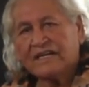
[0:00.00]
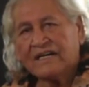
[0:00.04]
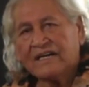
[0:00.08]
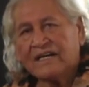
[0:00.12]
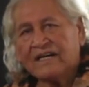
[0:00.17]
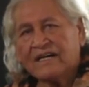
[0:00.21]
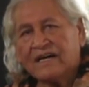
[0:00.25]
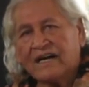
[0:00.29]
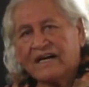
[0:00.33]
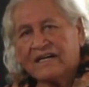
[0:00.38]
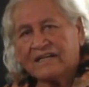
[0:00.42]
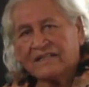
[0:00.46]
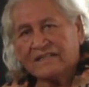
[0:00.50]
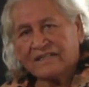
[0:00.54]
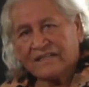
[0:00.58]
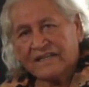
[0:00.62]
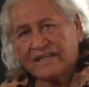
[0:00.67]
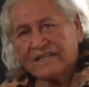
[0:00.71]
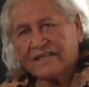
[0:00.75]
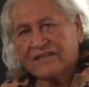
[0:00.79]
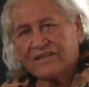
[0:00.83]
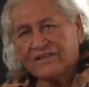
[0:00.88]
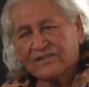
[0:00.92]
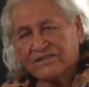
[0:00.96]
I'd
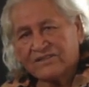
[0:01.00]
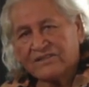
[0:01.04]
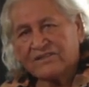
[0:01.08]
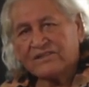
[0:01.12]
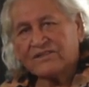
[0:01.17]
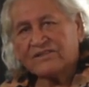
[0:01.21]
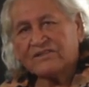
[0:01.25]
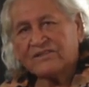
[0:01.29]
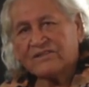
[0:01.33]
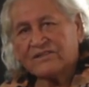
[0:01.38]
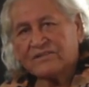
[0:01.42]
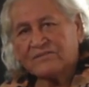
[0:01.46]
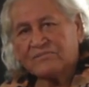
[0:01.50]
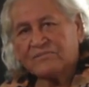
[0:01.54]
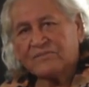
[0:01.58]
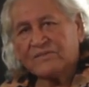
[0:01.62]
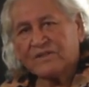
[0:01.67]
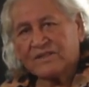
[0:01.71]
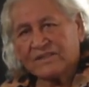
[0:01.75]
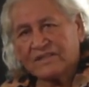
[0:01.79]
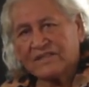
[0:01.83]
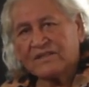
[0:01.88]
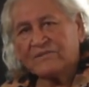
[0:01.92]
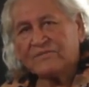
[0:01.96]
like you to
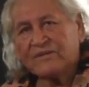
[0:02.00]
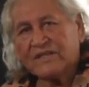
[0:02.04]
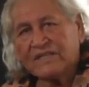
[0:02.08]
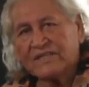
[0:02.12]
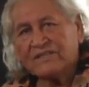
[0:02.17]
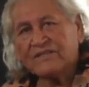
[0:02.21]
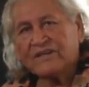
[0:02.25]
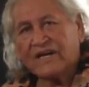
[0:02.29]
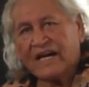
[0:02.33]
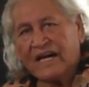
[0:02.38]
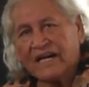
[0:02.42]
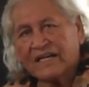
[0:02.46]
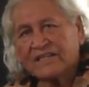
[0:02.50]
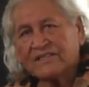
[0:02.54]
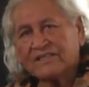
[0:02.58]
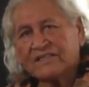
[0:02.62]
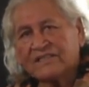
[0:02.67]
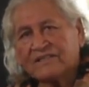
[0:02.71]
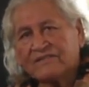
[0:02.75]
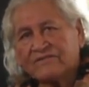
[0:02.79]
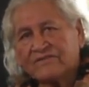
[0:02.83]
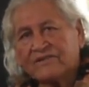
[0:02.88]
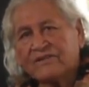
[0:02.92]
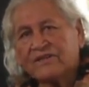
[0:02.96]
put them into
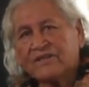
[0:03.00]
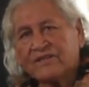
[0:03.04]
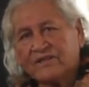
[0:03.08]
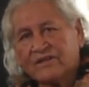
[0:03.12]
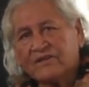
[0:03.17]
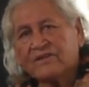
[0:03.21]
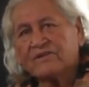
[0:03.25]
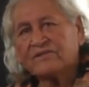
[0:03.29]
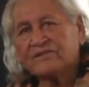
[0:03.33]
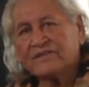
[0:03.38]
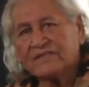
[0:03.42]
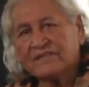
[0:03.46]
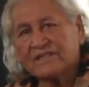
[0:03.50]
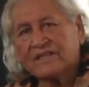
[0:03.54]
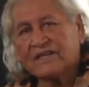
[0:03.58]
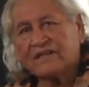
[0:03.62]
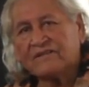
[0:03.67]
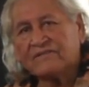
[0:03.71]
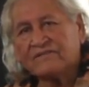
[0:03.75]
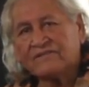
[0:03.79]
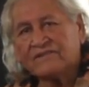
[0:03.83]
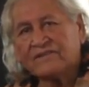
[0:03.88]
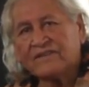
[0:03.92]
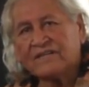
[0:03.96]
action for your own
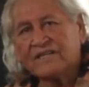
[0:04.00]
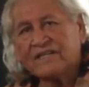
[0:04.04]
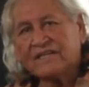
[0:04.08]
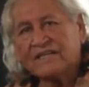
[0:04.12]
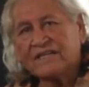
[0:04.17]
self,